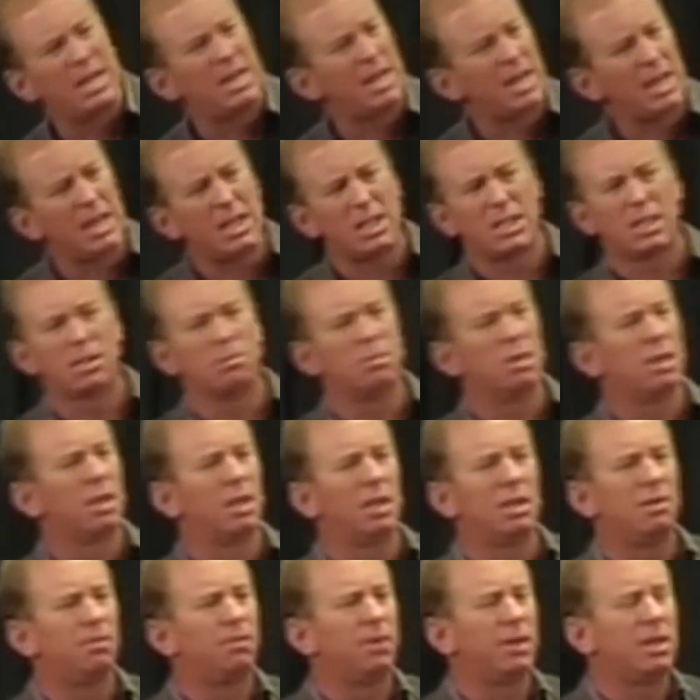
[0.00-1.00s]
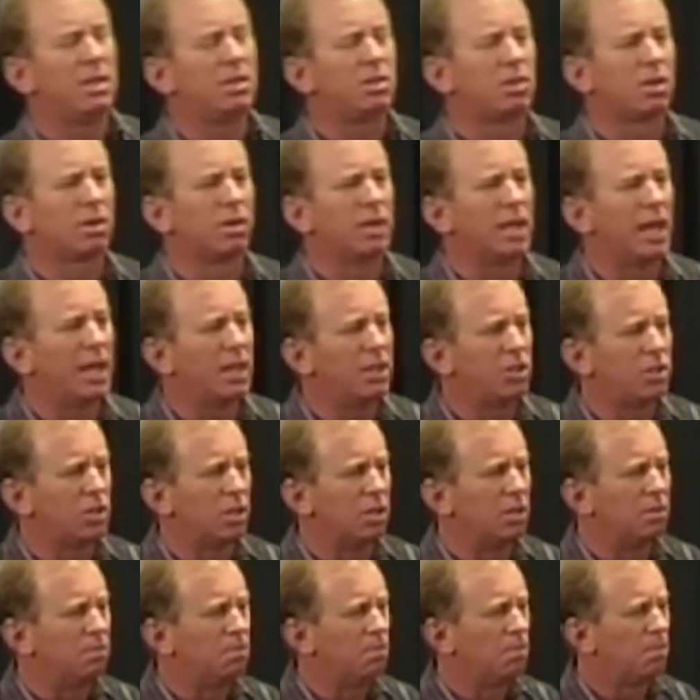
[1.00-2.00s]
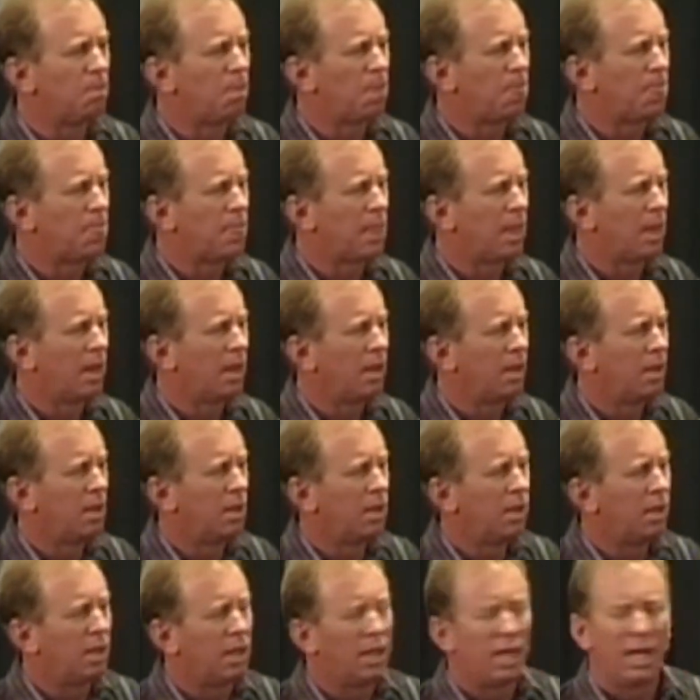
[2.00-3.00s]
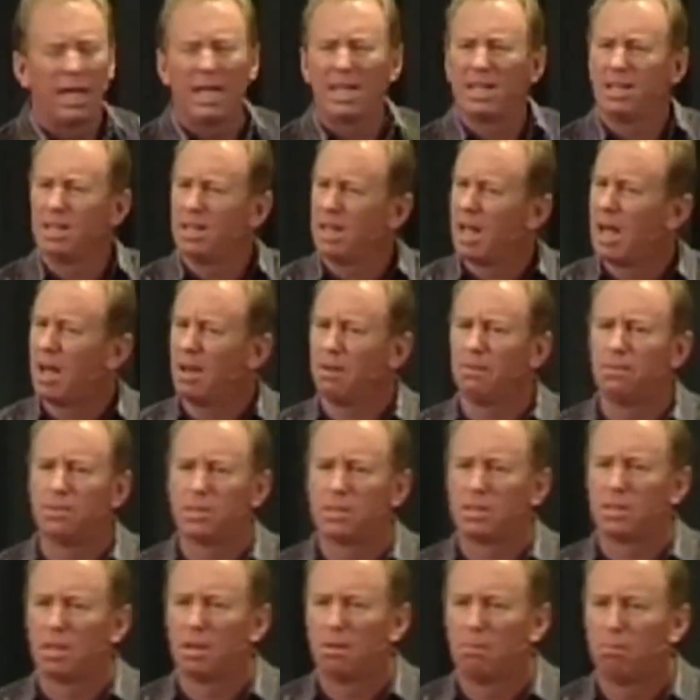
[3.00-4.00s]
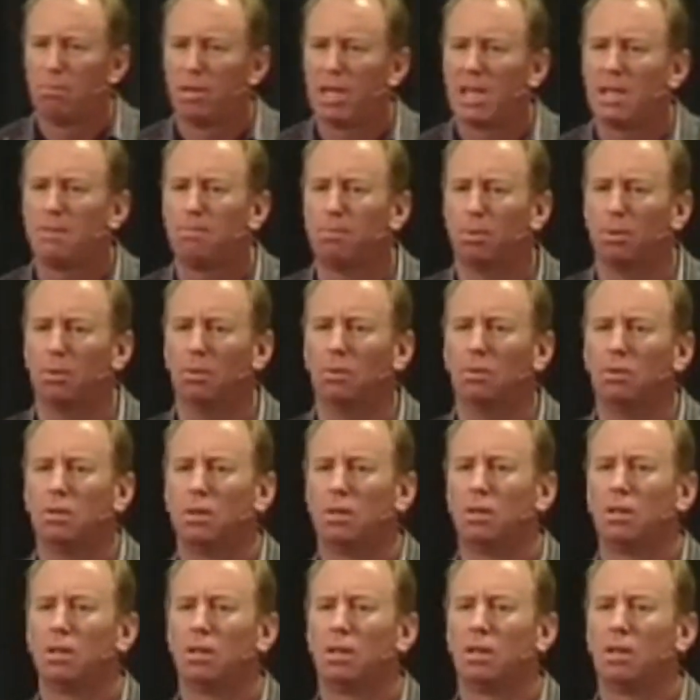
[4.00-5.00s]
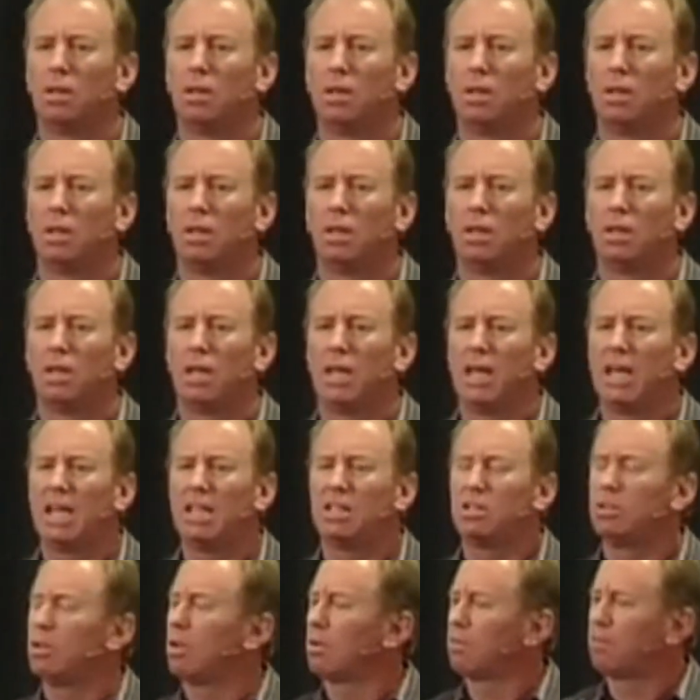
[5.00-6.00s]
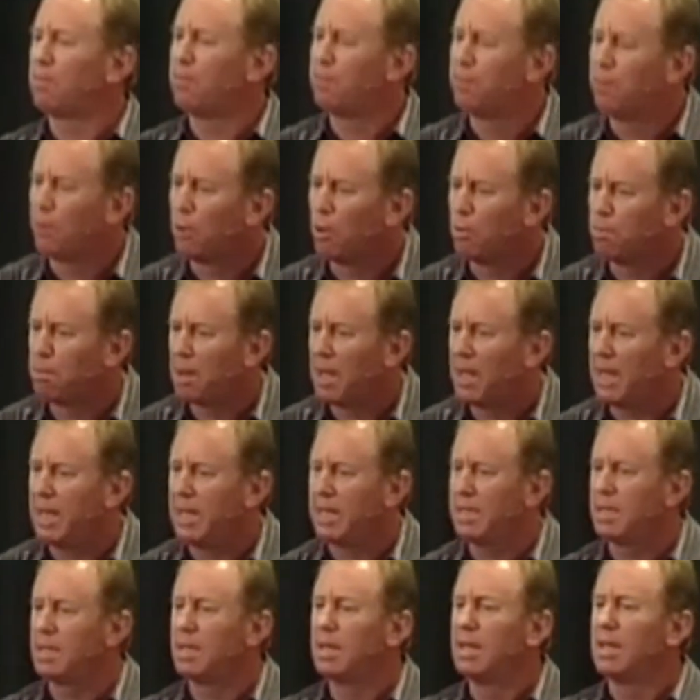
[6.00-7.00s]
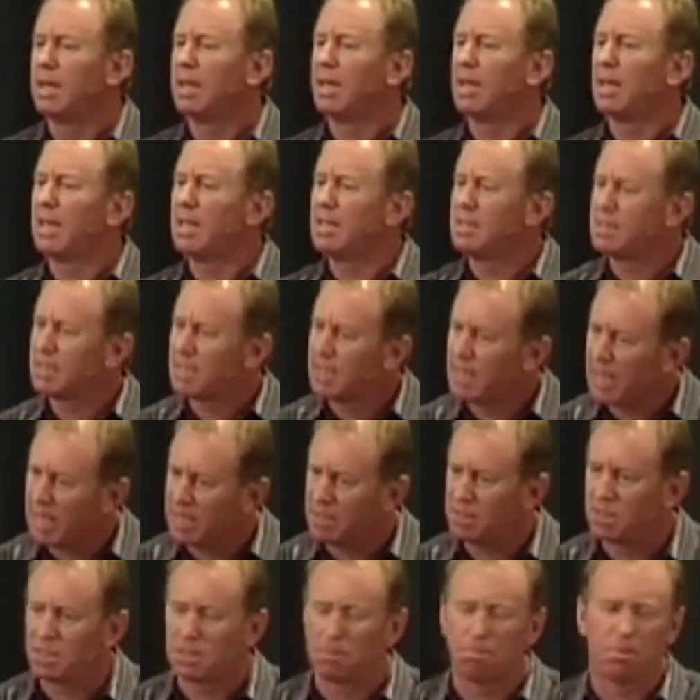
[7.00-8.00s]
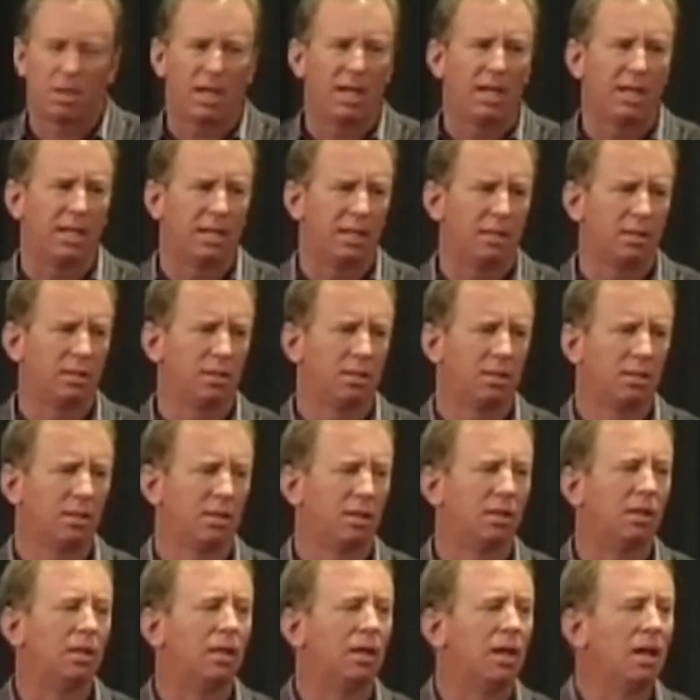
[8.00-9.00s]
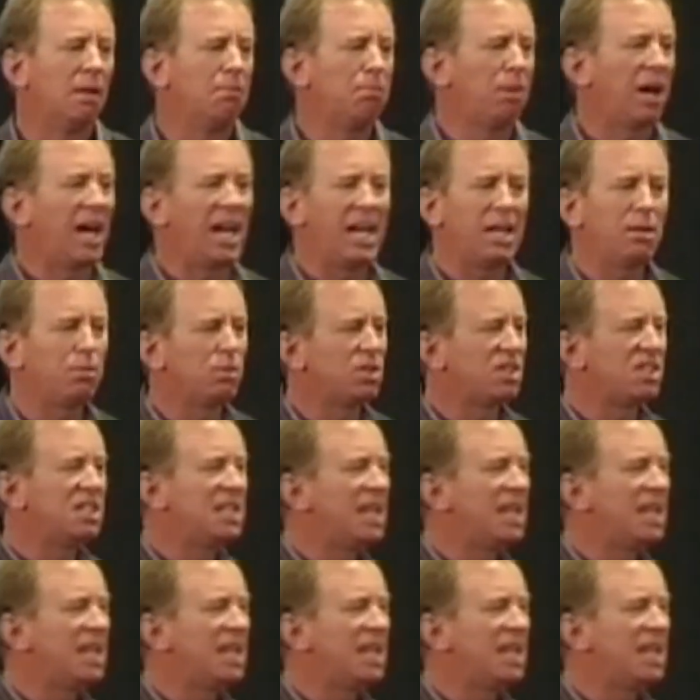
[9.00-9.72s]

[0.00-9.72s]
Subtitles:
and intimately for his creation? He loves people. He's not for pain, he's against pain. Pain was